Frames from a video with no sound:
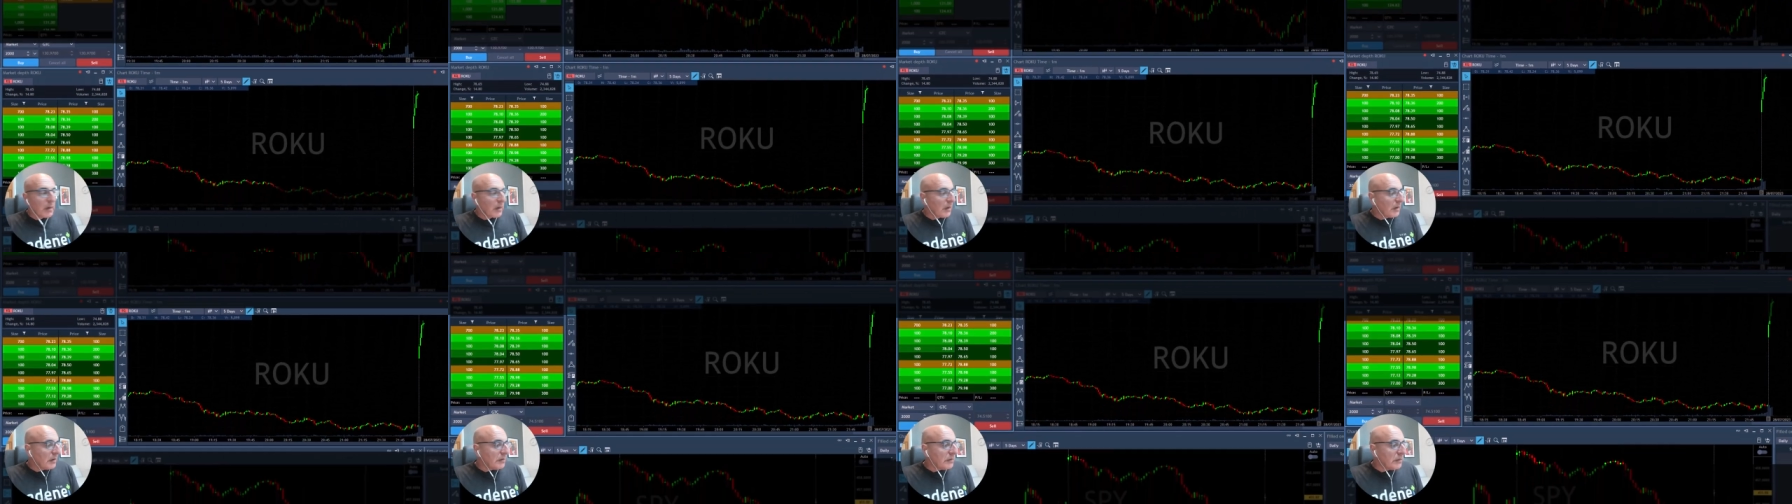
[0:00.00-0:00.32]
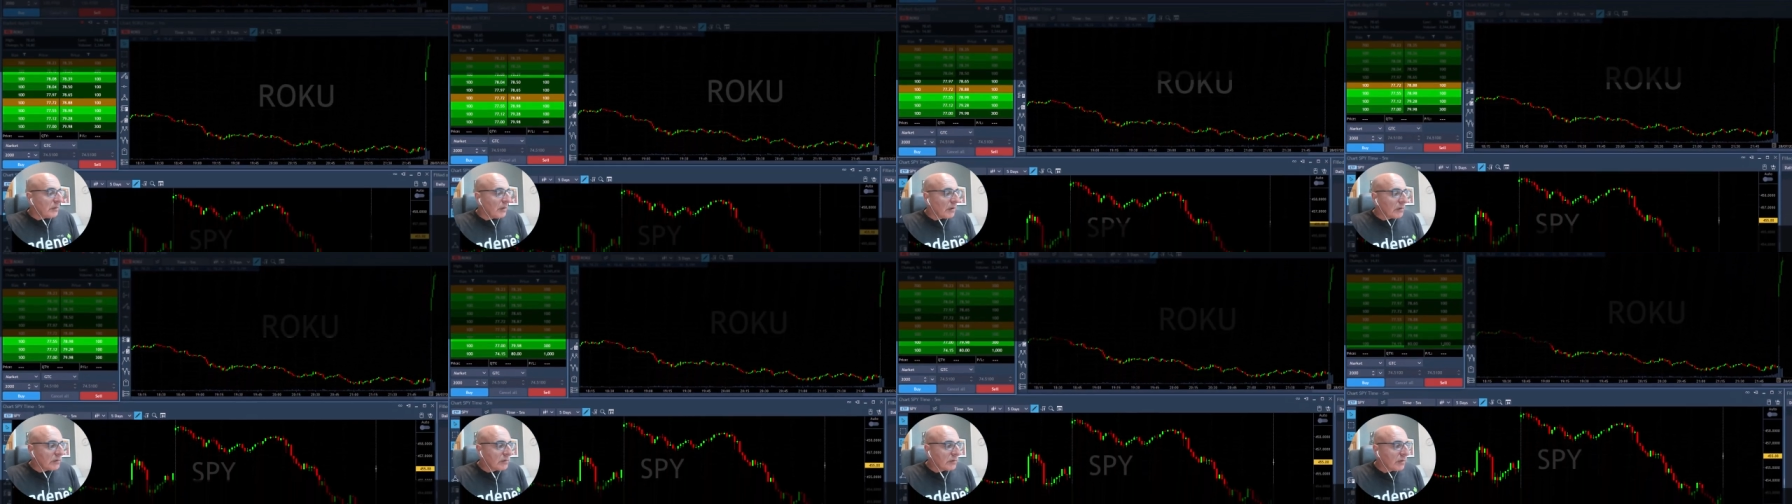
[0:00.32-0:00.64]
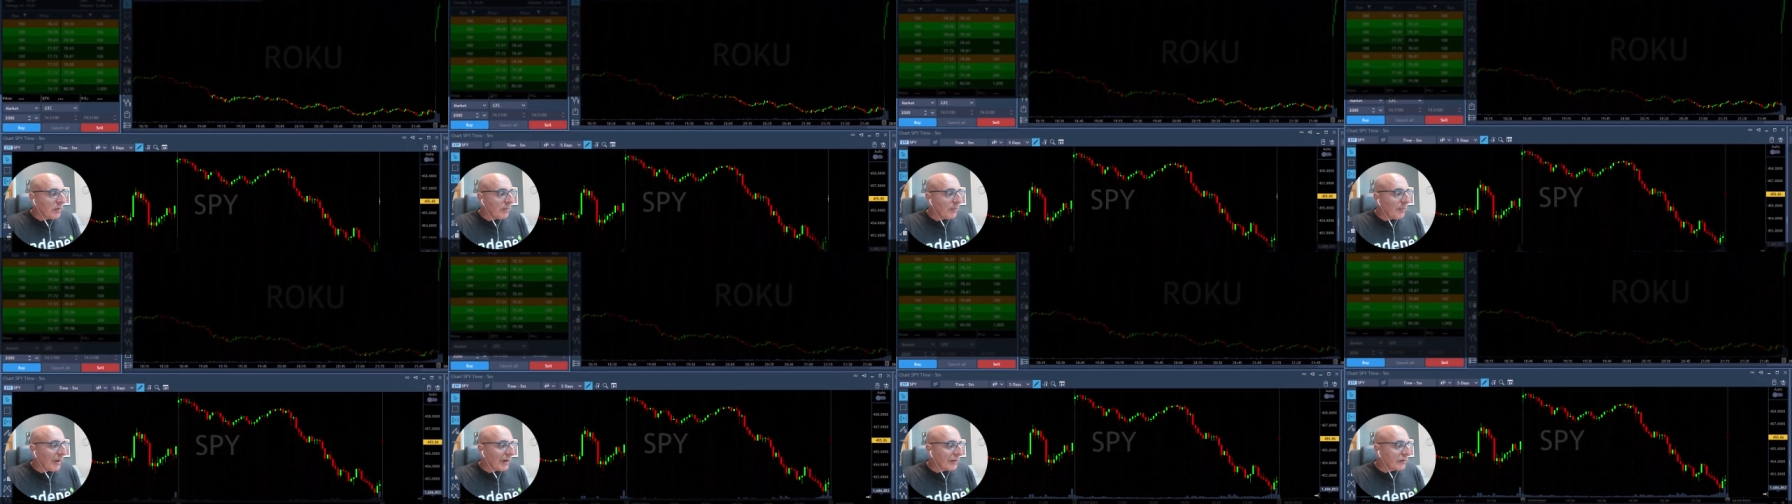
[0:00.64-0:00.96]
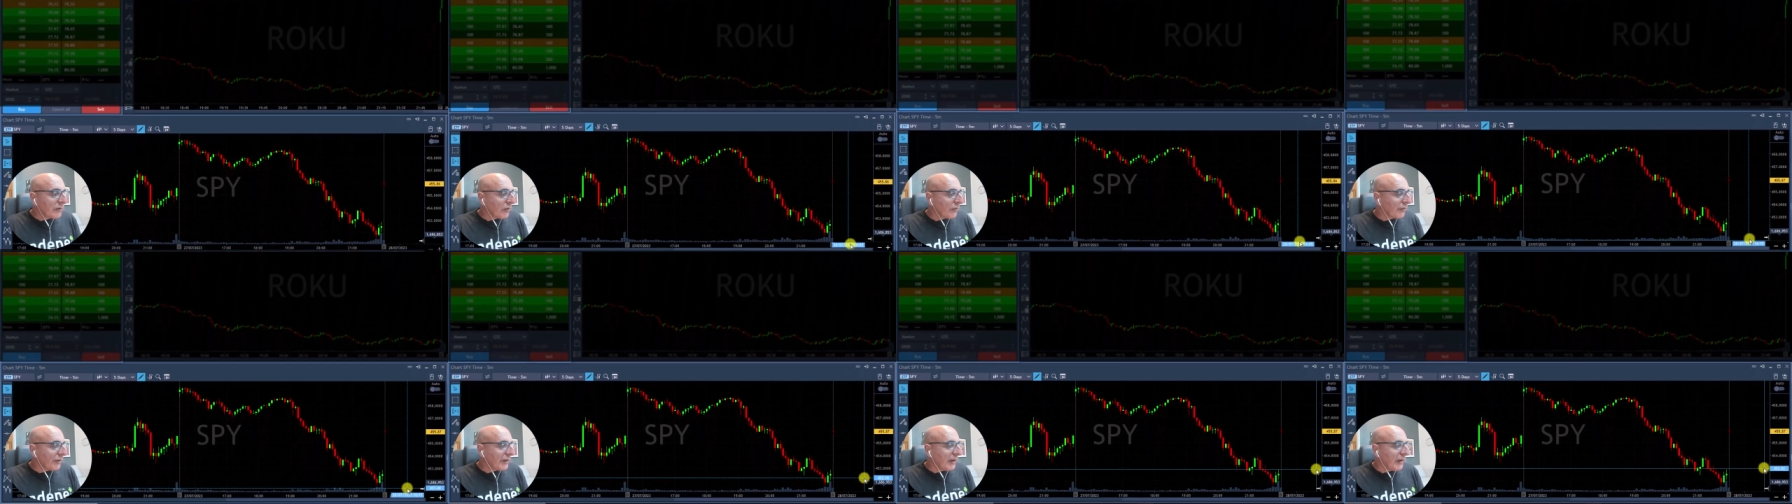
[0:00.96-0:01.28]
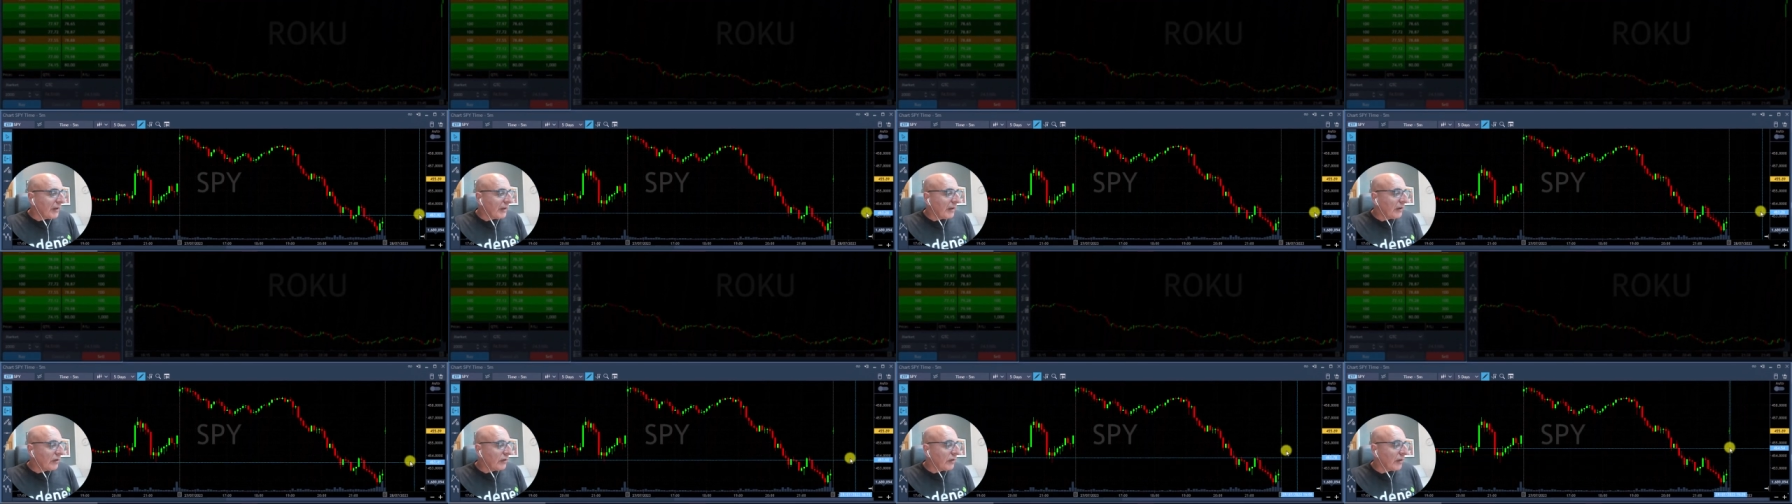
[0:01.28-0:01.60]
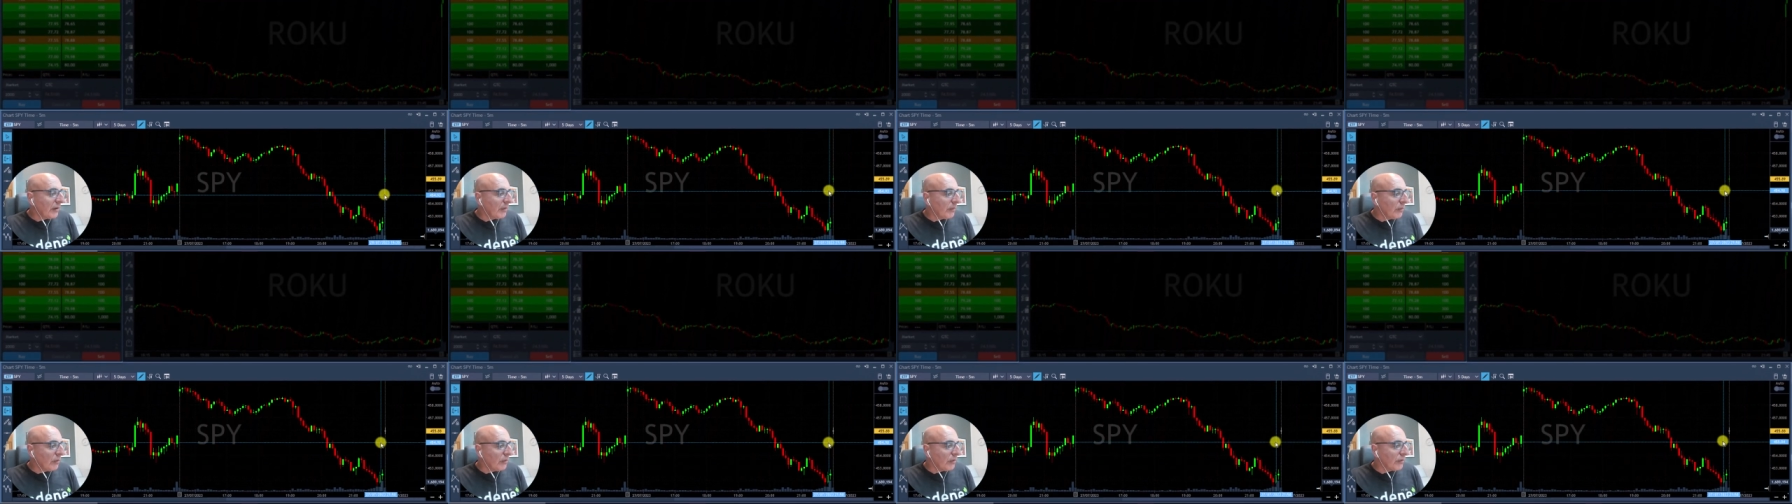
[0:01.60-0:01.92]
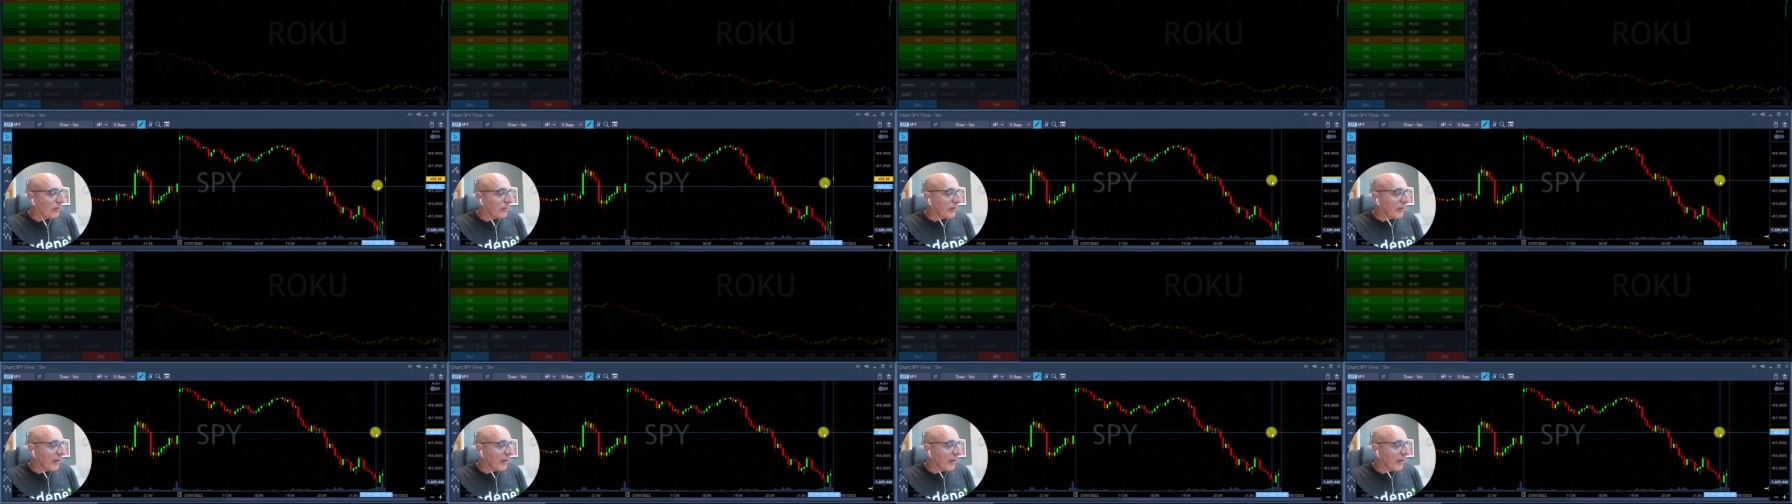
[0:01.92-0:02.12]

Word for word: Not too much of an initial move.